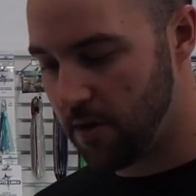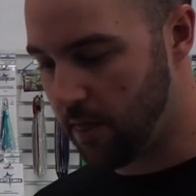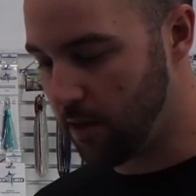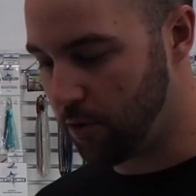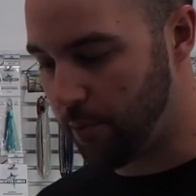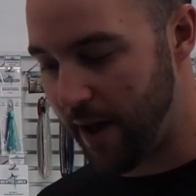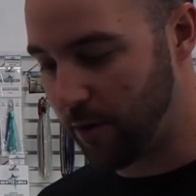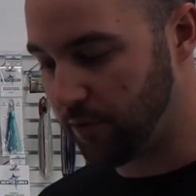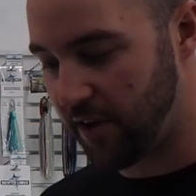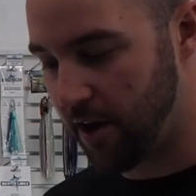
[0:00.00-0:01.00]
the little
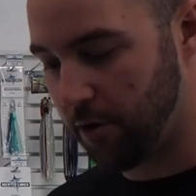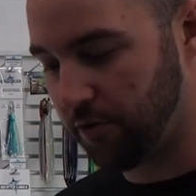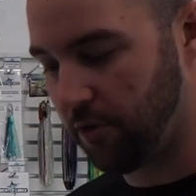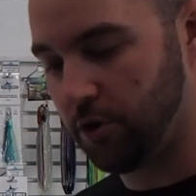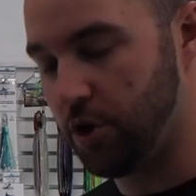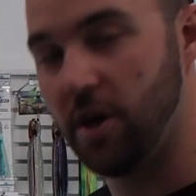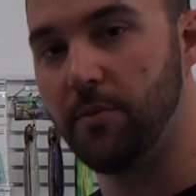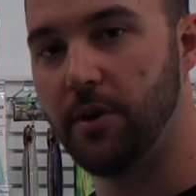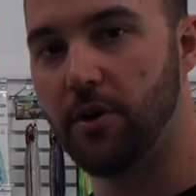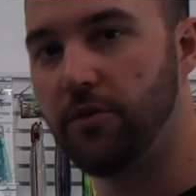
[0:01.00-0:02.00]
paddle tails or the jerk
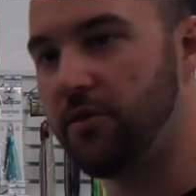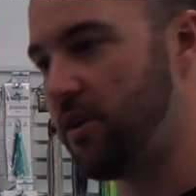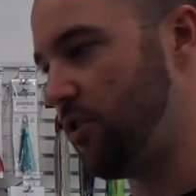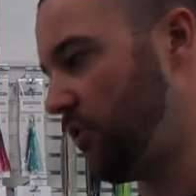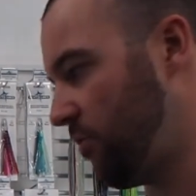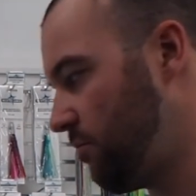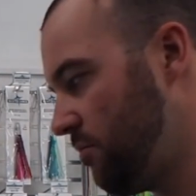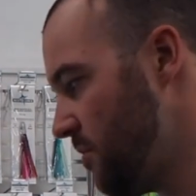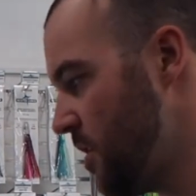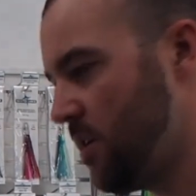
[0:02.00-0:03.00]
minnows, and
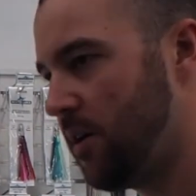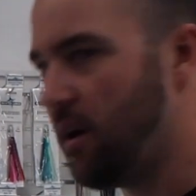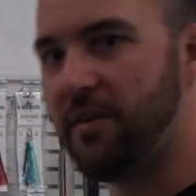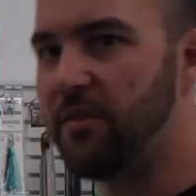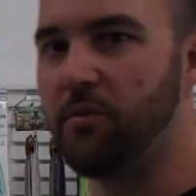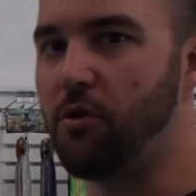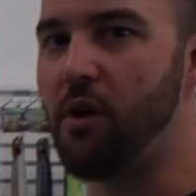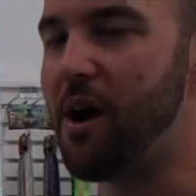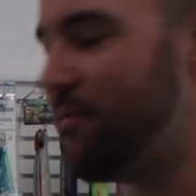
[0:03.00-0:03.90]
I've had some great